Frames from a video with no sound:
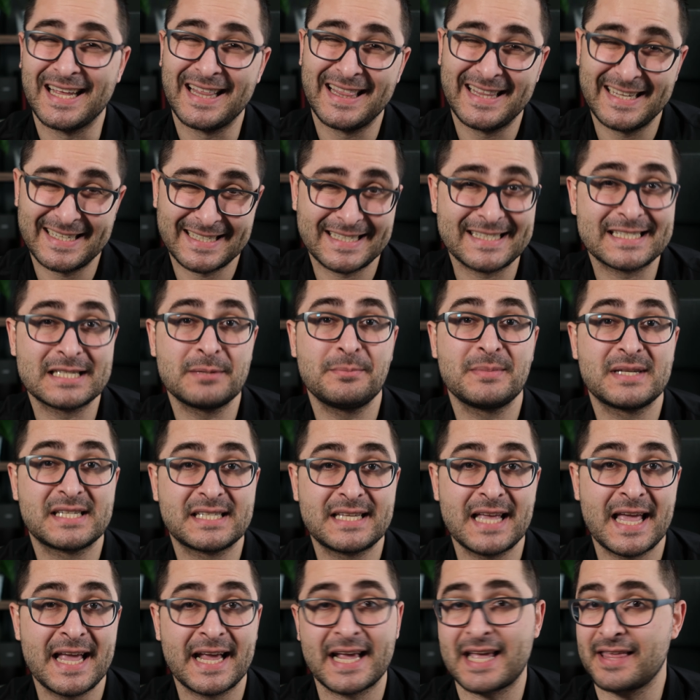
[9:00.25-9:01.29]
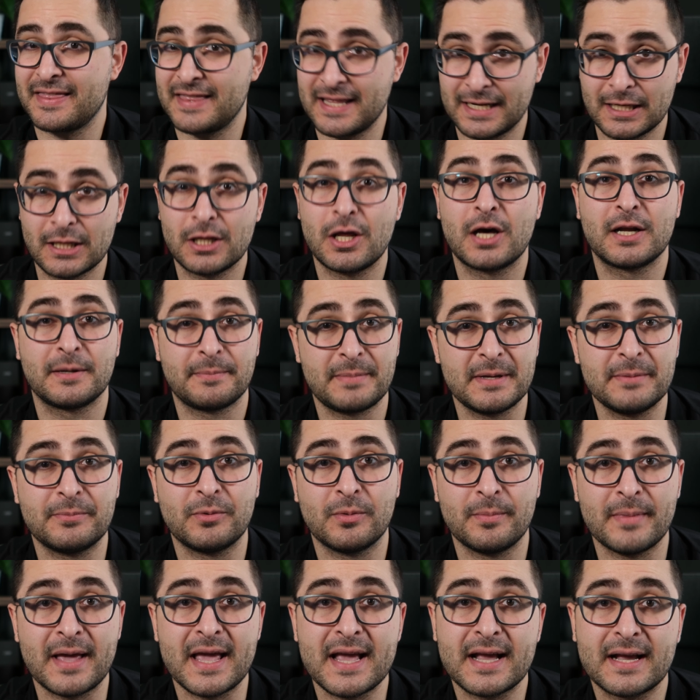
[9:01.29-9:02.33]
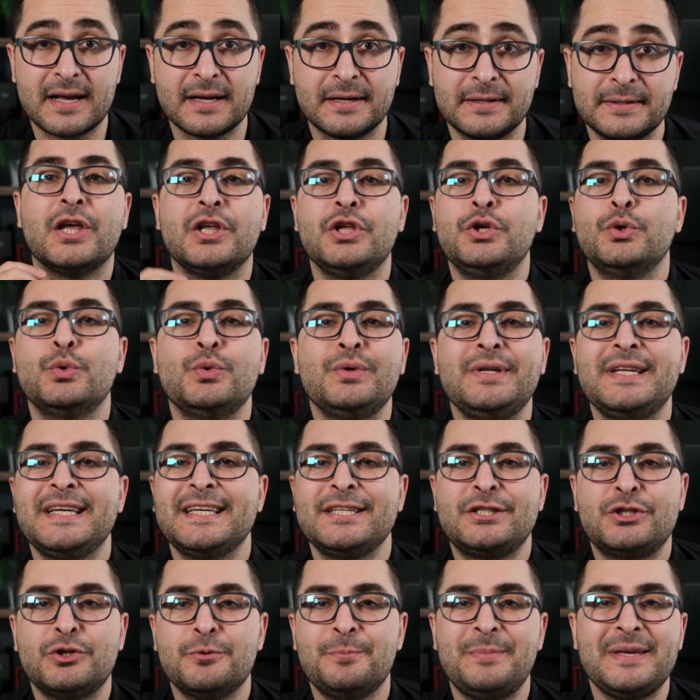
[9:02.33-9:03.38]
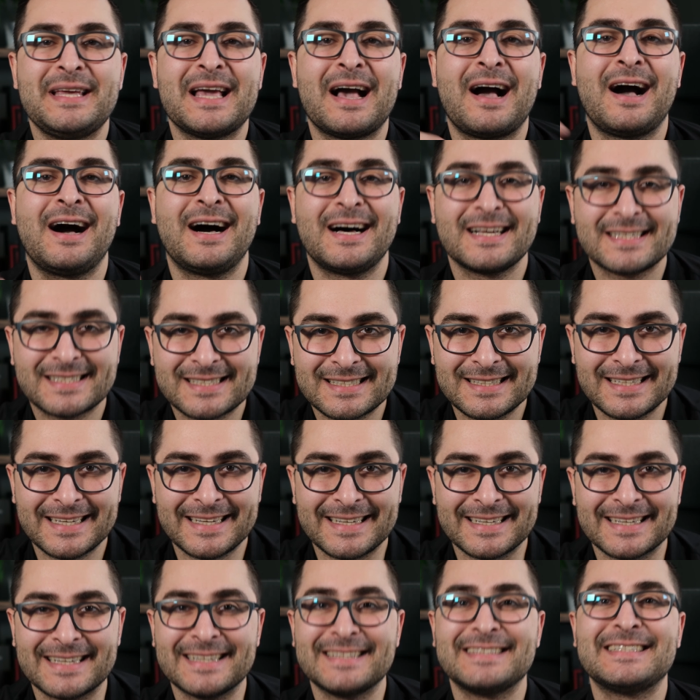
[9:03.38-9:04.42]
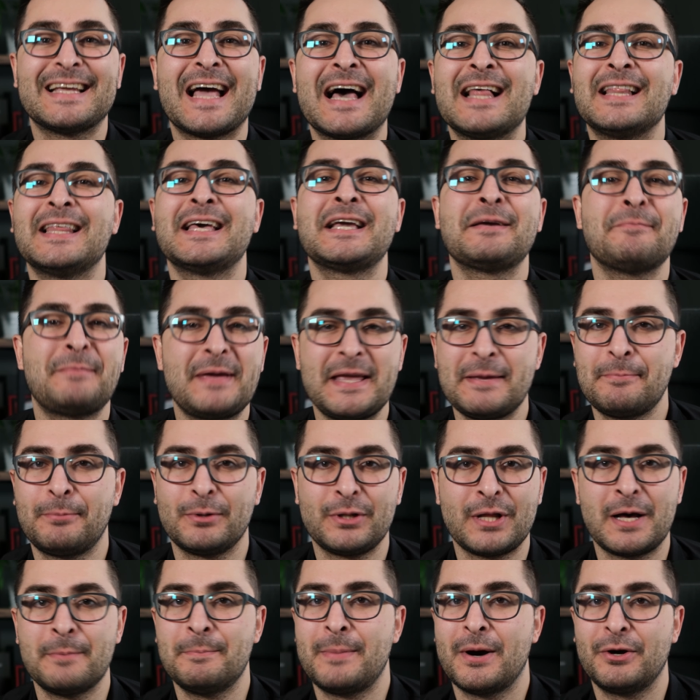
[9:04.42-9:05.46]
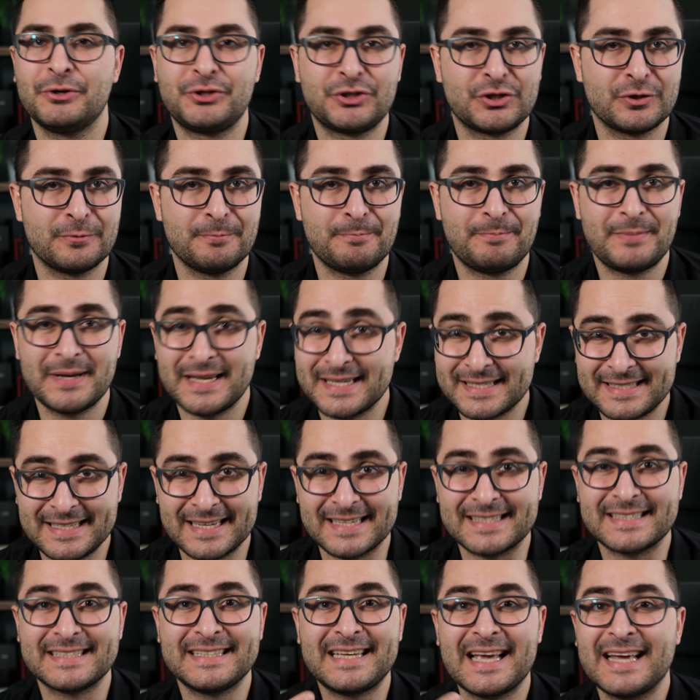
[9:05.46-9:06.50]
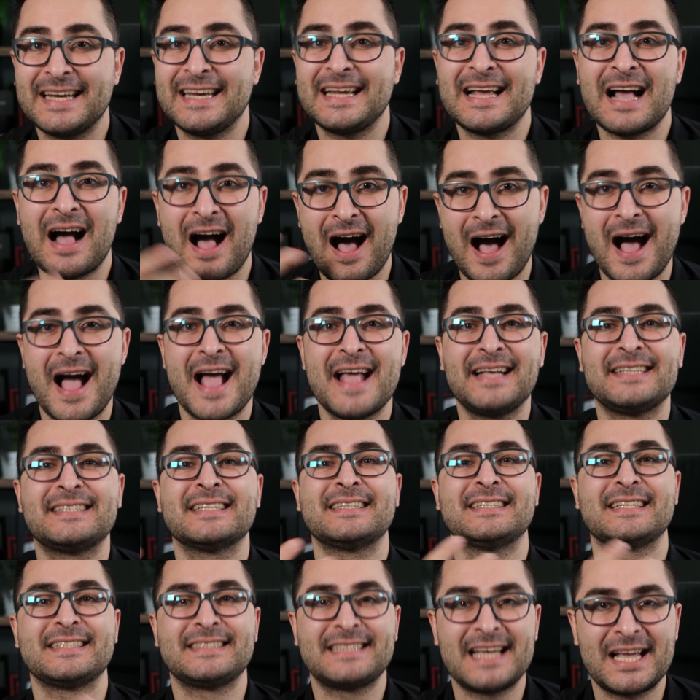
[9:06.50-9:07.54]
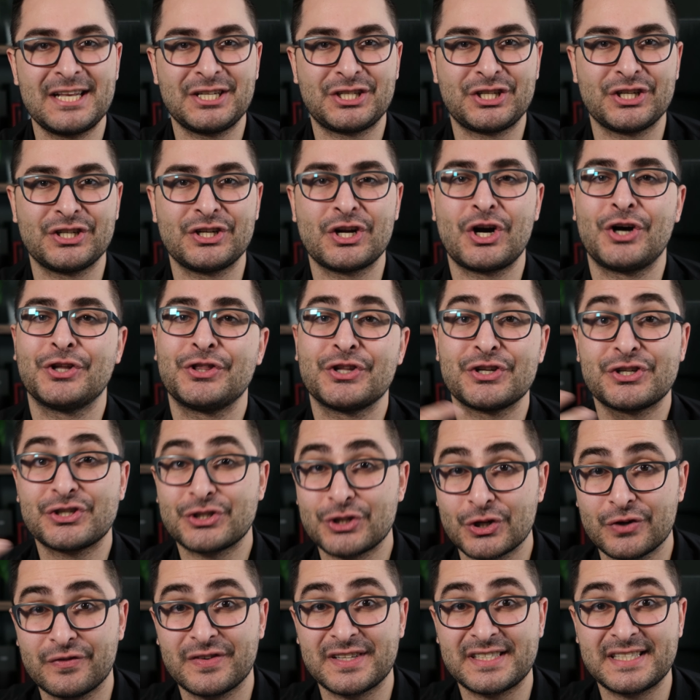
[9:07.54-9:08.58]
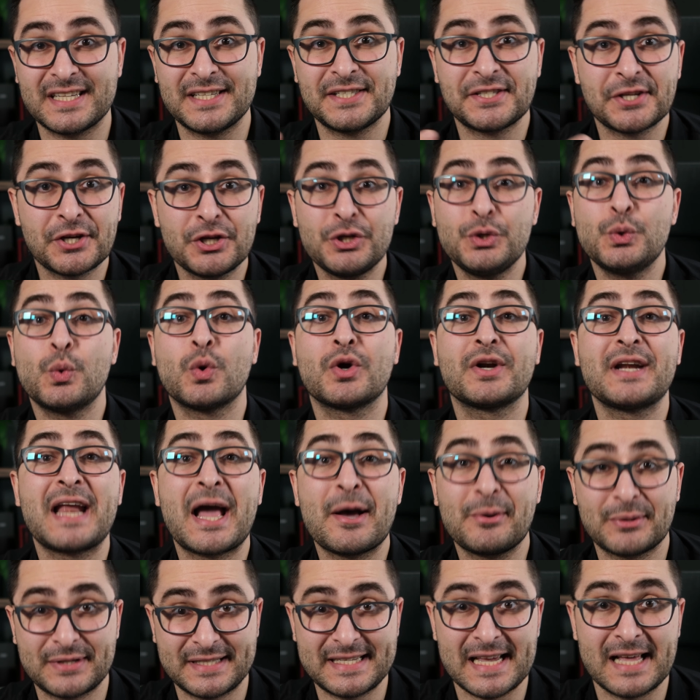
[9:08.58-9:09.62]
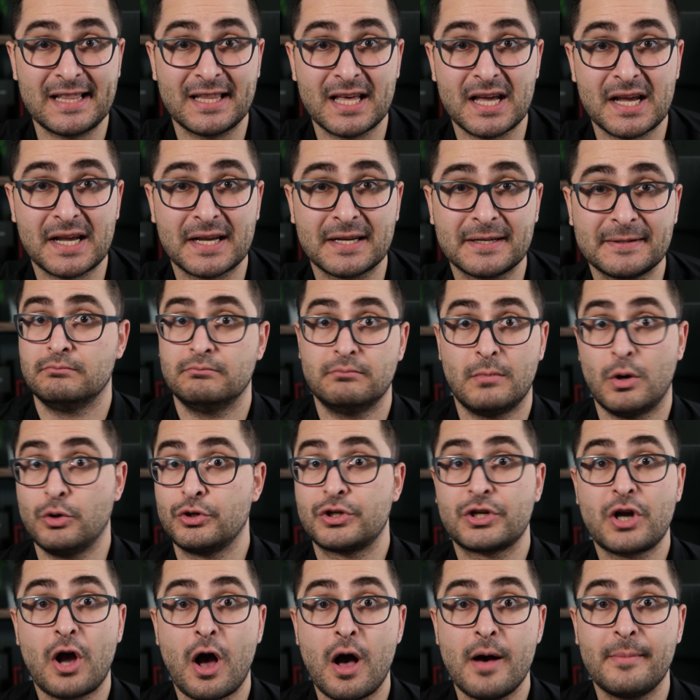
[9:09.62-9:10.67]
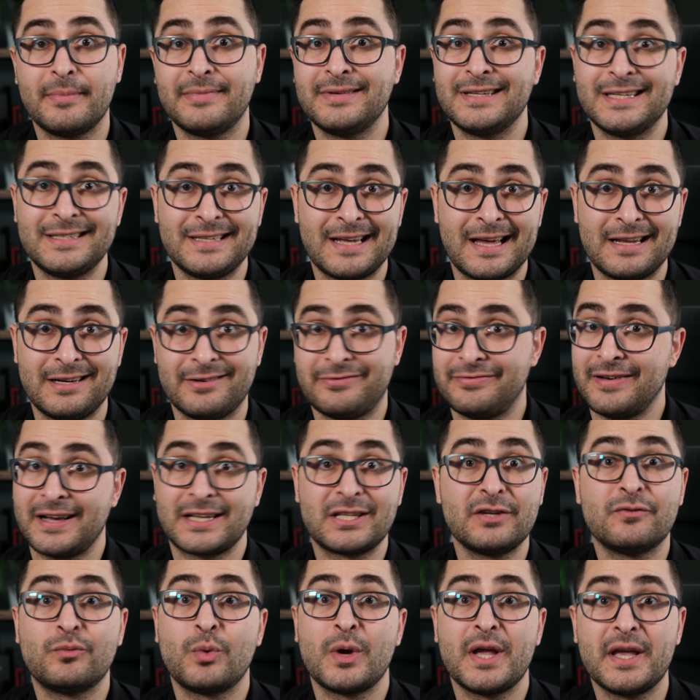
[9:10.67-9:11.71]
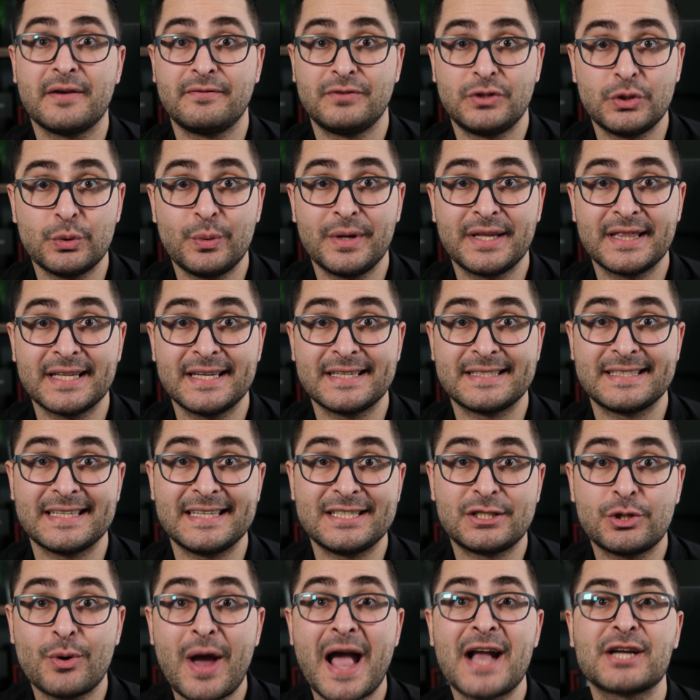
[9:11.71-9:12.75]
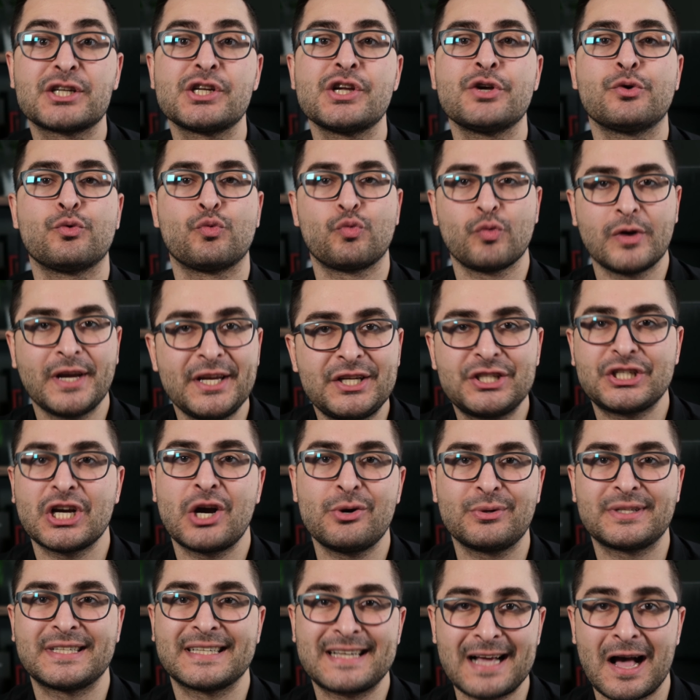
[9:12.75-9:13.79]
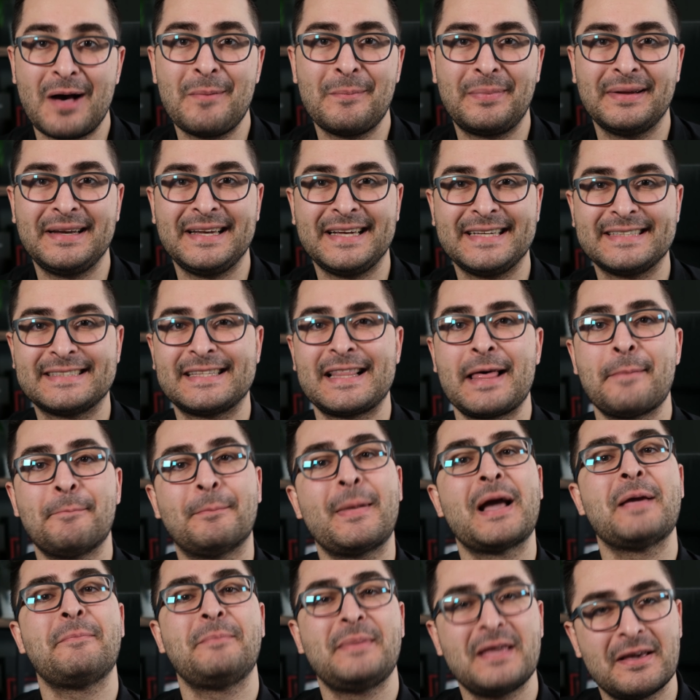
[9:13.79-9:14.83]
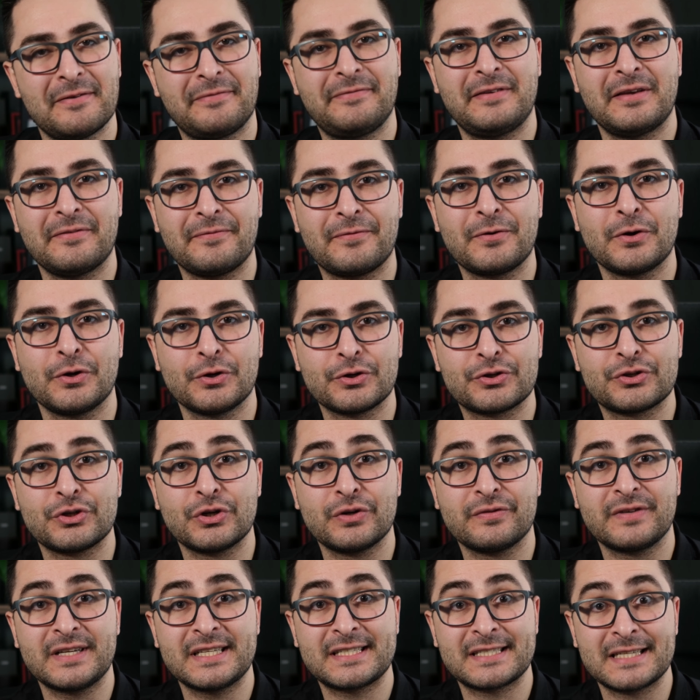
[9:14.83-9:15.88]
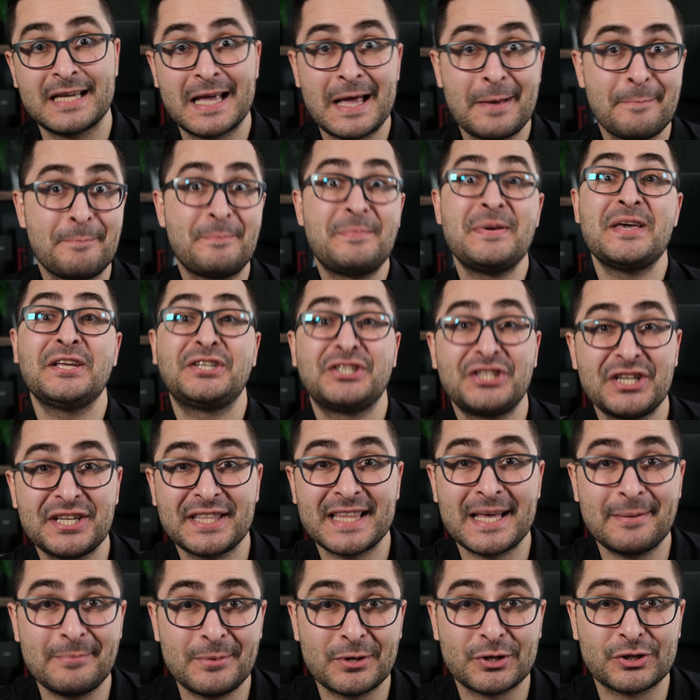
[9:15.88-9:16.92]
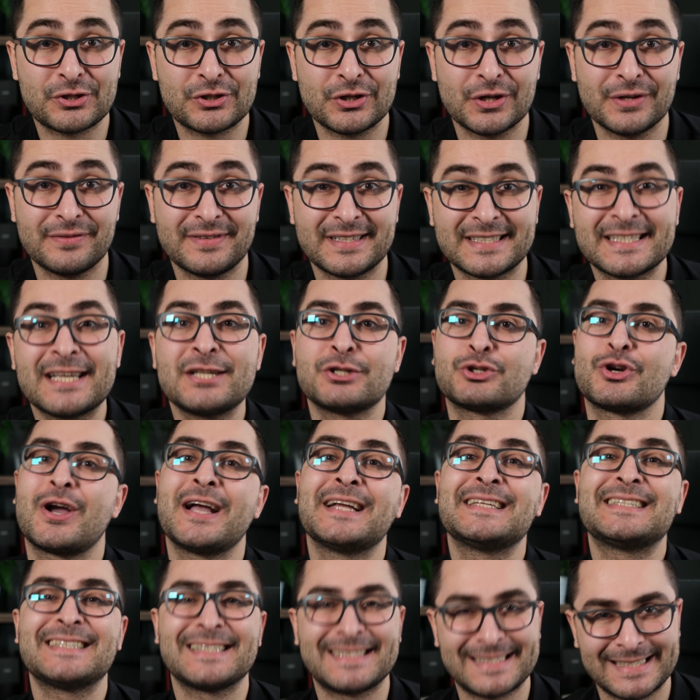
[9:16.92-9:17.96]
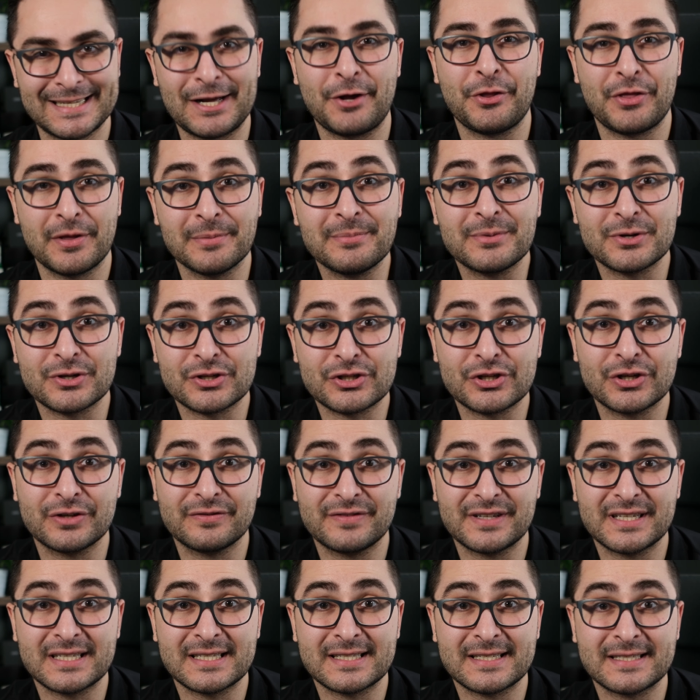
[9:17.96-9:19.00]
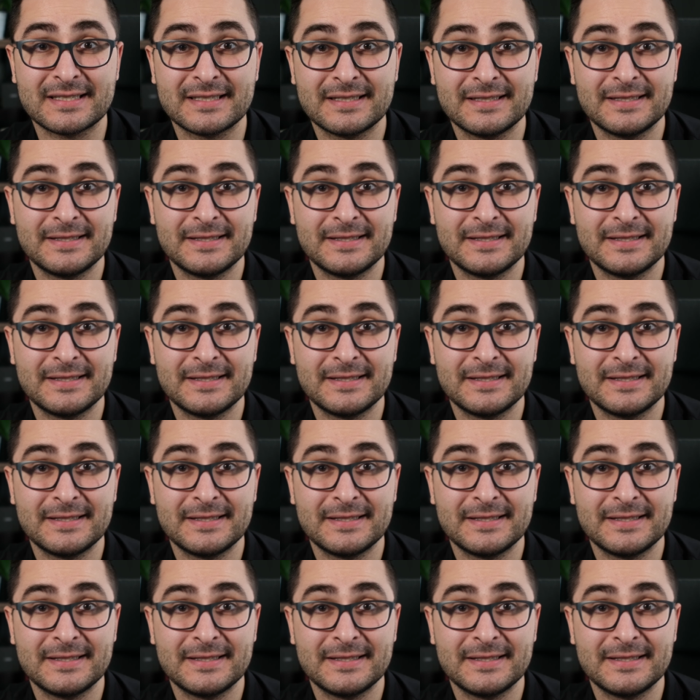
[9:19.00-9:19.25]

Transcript: This is a mistake that a lot of people make. You need to be hustling, telling people about your business, getting eyes and attention on the services you are now selling. Most common and effective way of doing this is to actually reach out to companies that might be a fit for your service, pitching them your service and trying to sell them your service.